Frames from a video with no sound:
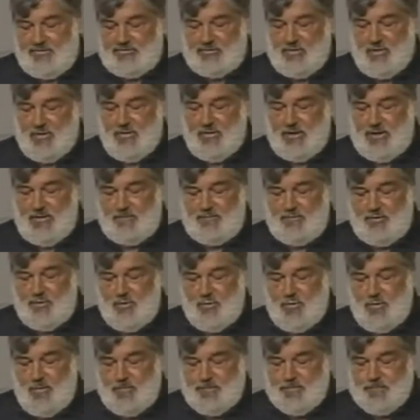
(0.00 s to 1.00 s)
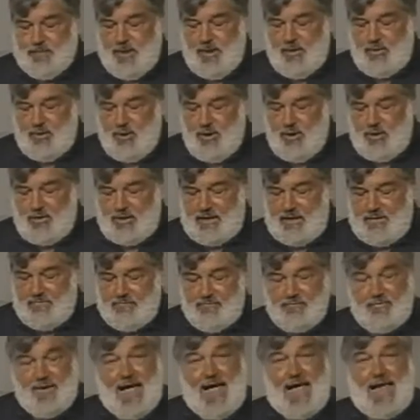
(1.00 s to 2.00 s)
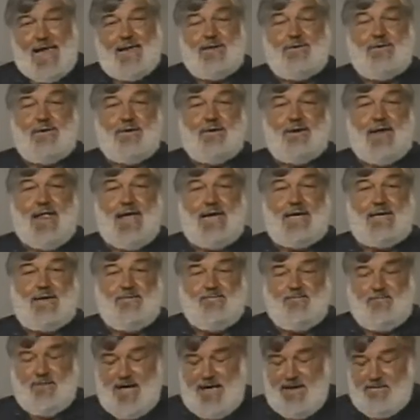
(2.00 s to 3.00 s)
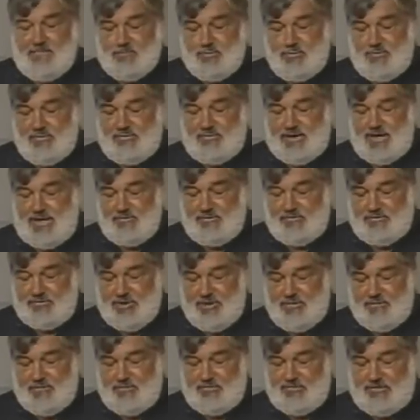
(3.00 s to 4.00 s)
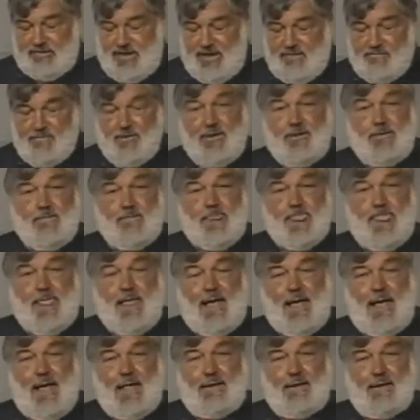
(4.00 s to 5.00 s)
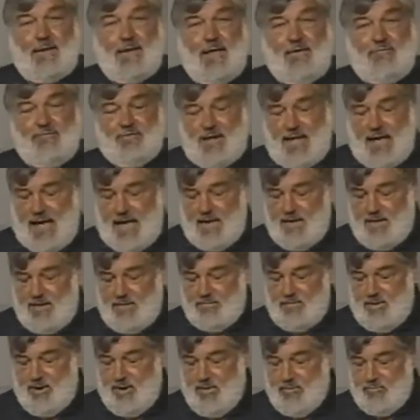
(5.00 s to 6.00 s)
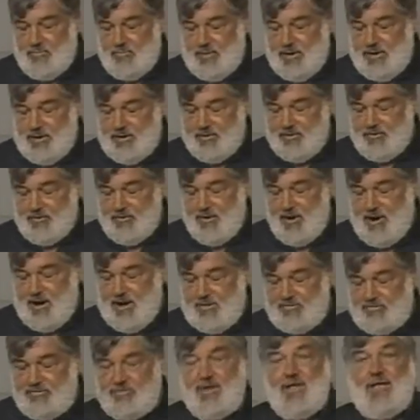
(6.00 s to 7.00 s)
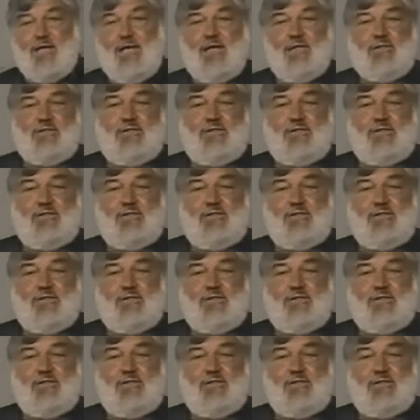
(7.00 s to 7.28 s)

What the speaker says: So if you look and find 95% service level on the left column, read across,